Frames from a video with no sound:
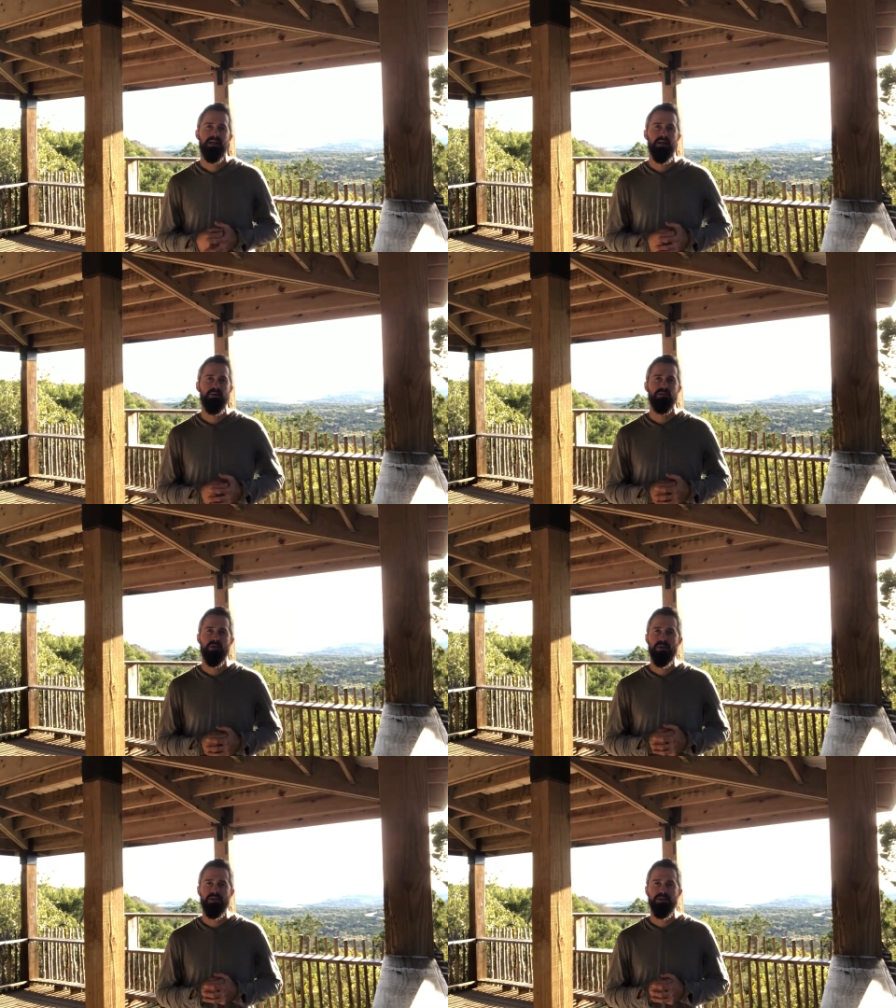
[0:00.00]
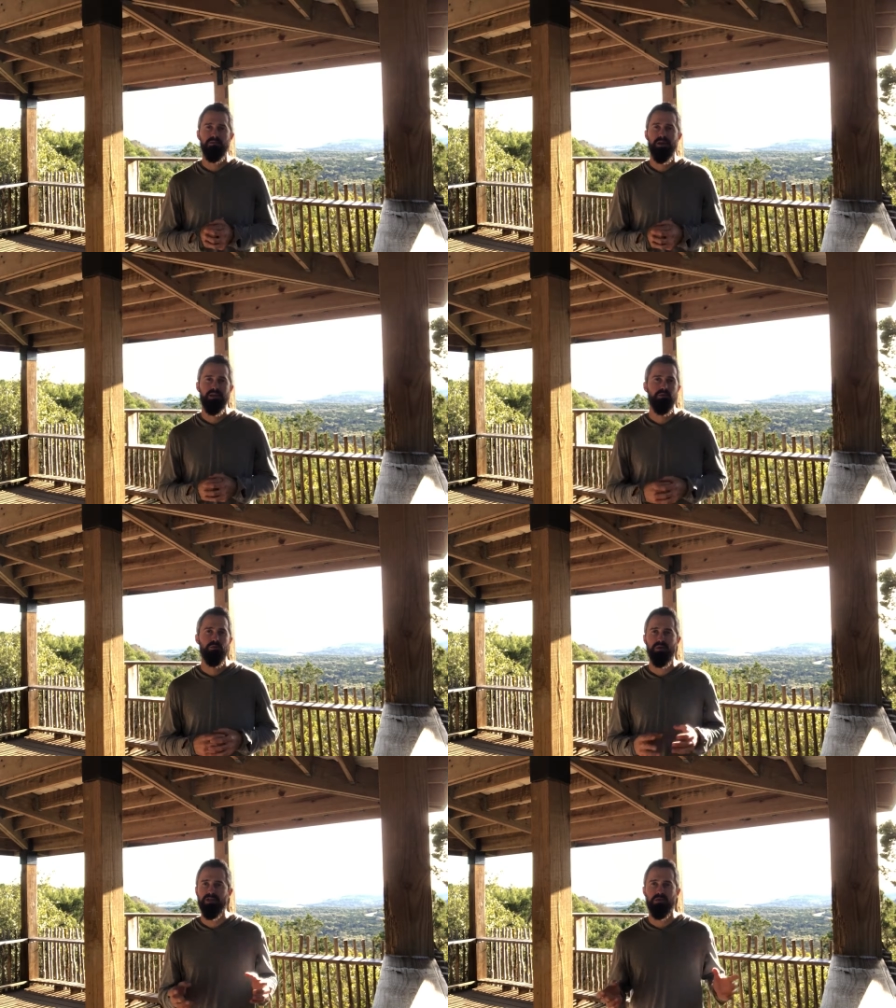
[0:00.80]
how it's going to make
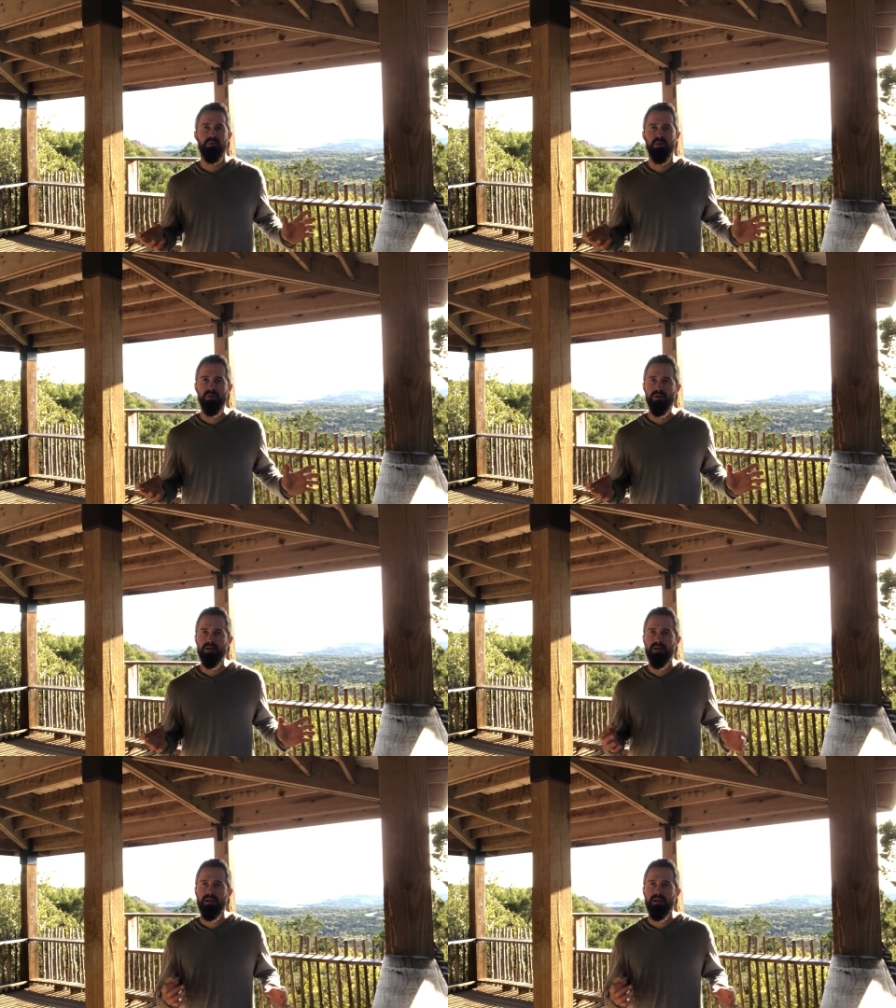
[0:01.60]
you rich or poor.